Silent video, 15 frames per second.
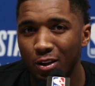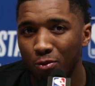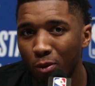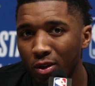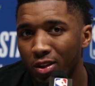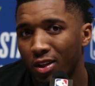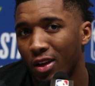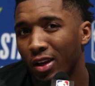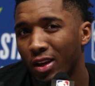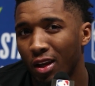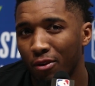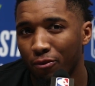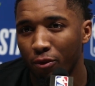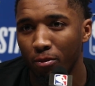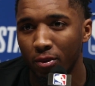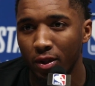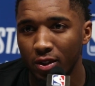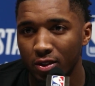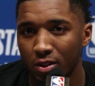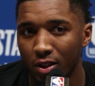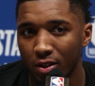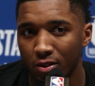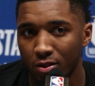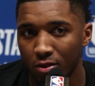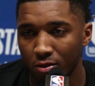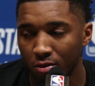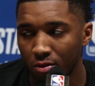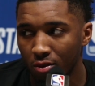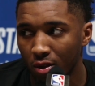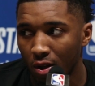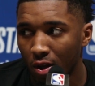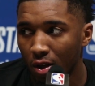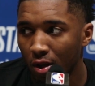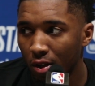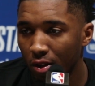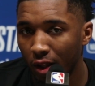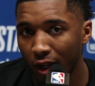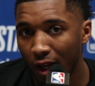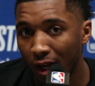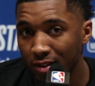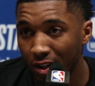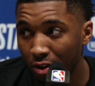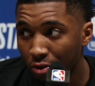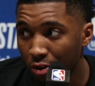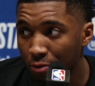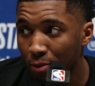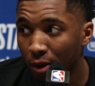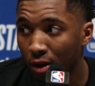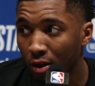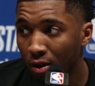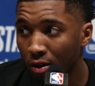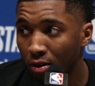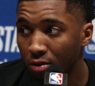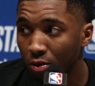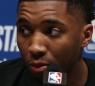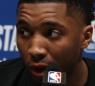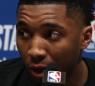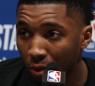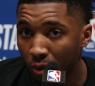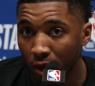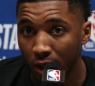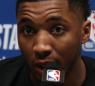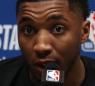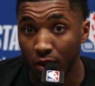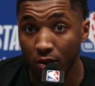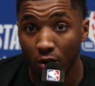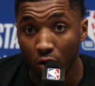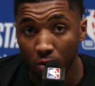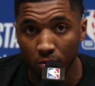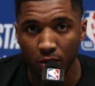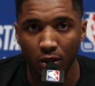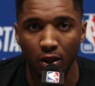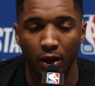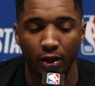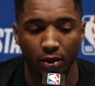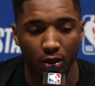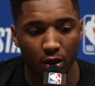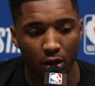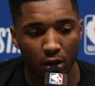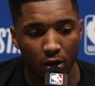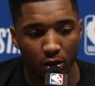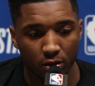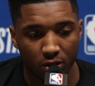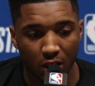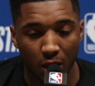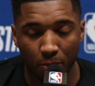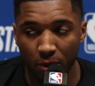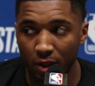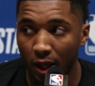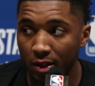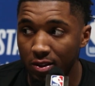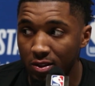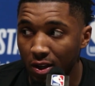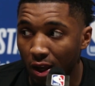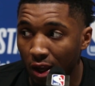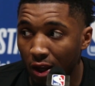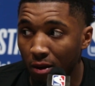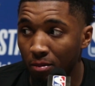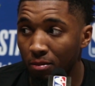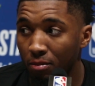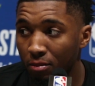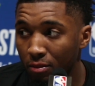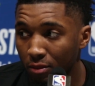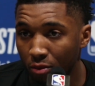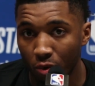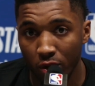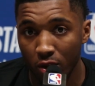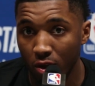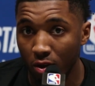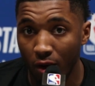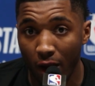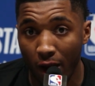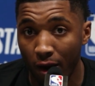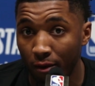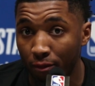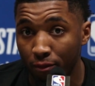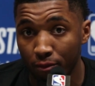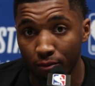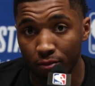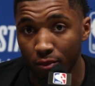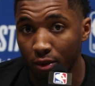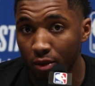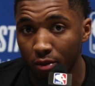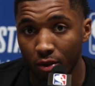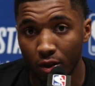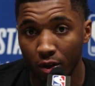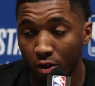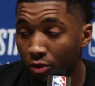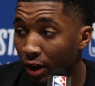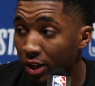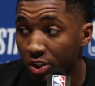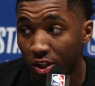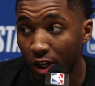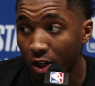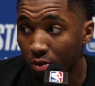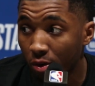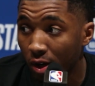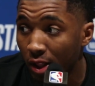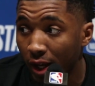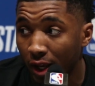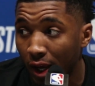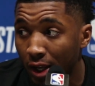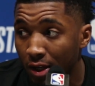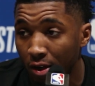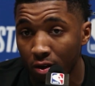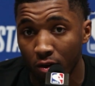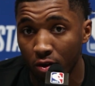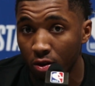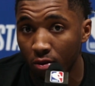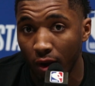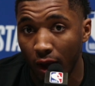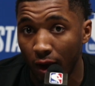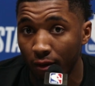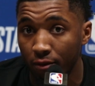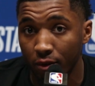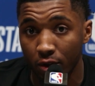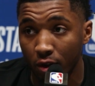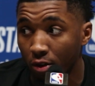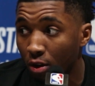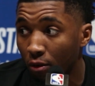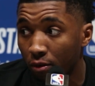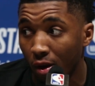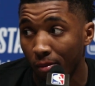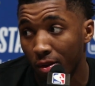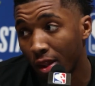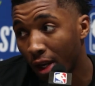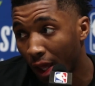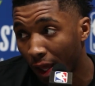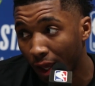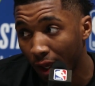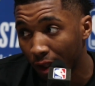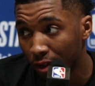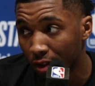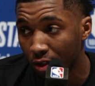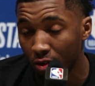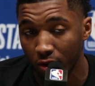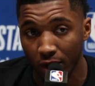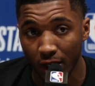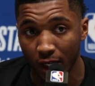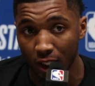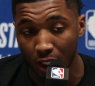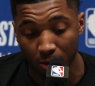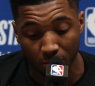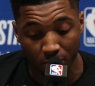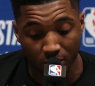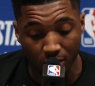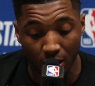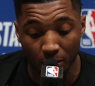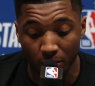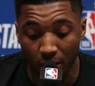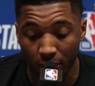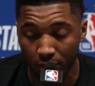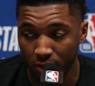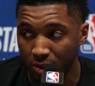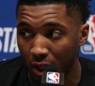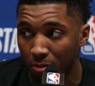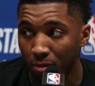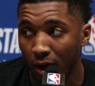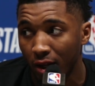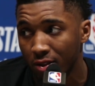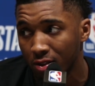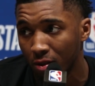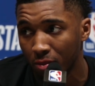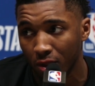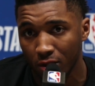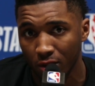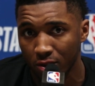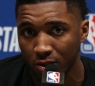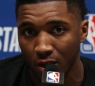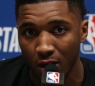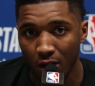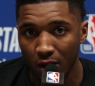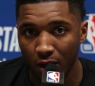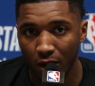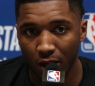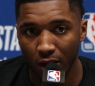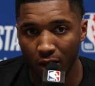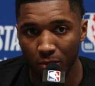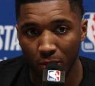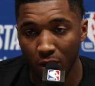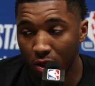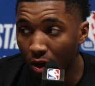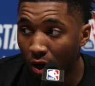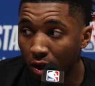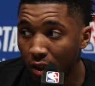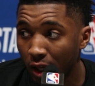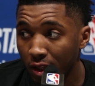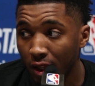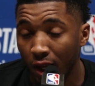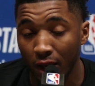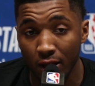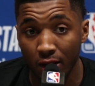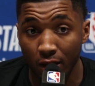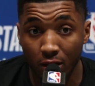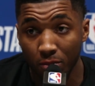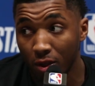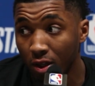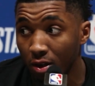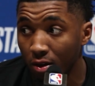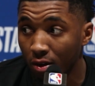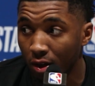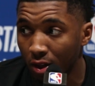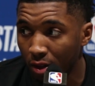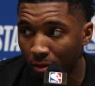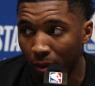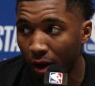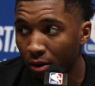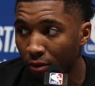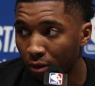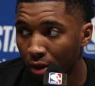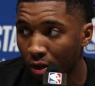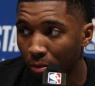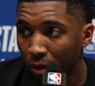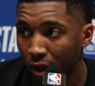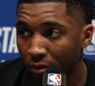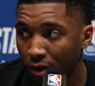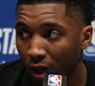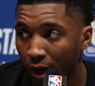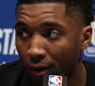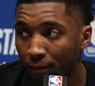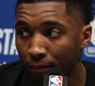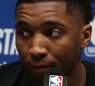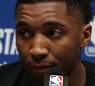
that's one thing I get from listening to like guys like Chris Paul, Dwayne Wade, Kobe, like keeping that same, whether you have a great January like I did or you have the November that I had, you know, you got to keep the same level, same mindset, because it can be gone like that and it can be here in a matter of blink of an eye.